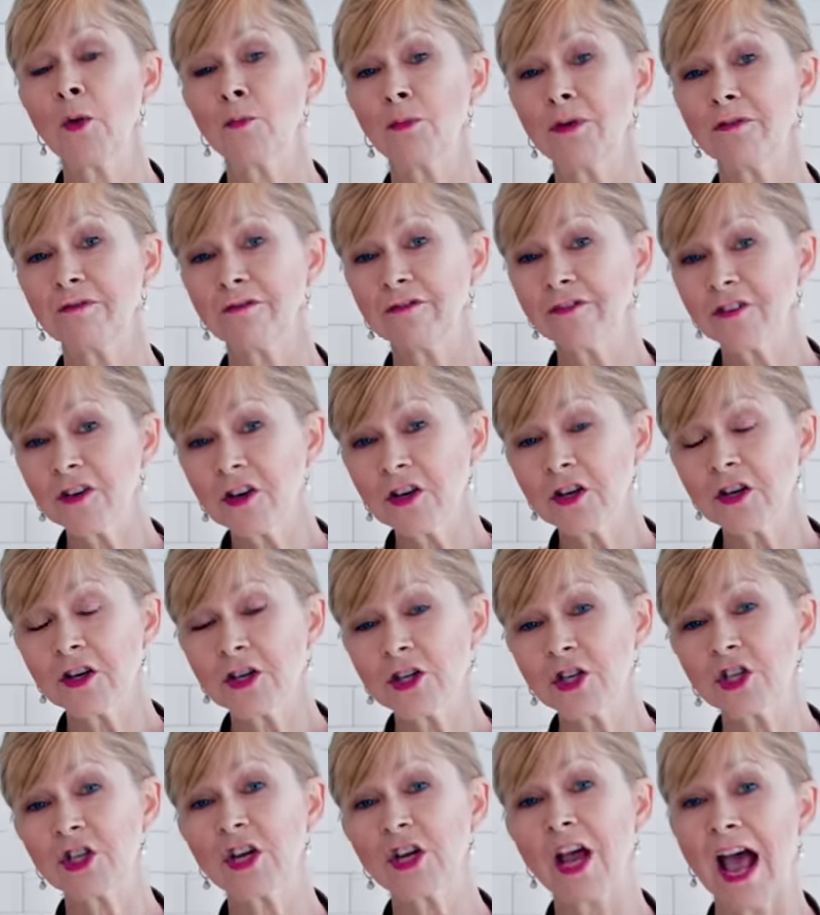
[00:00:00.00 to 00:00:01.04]
But
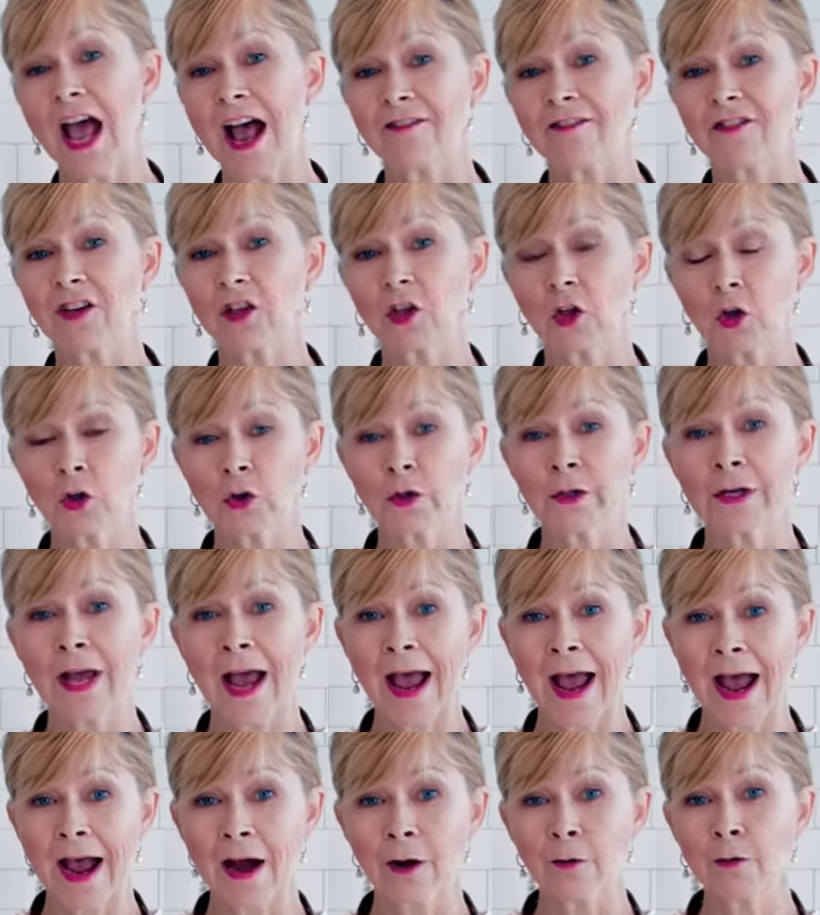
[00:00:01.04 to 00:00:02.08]
first, you have to learn
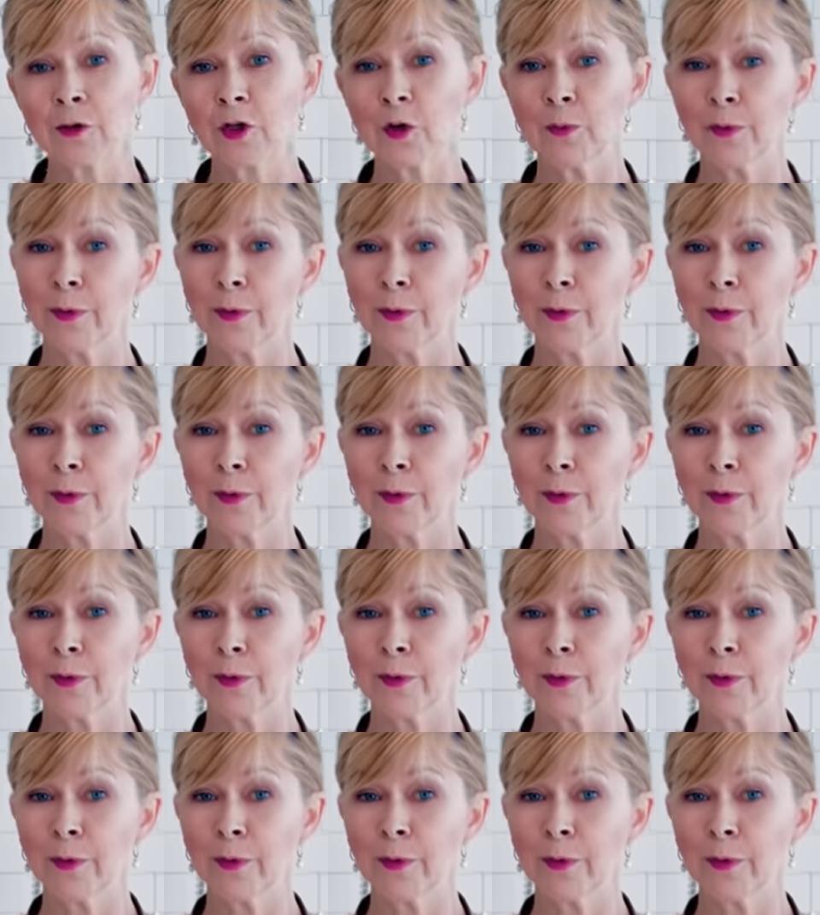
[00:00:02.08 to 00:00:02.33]
how to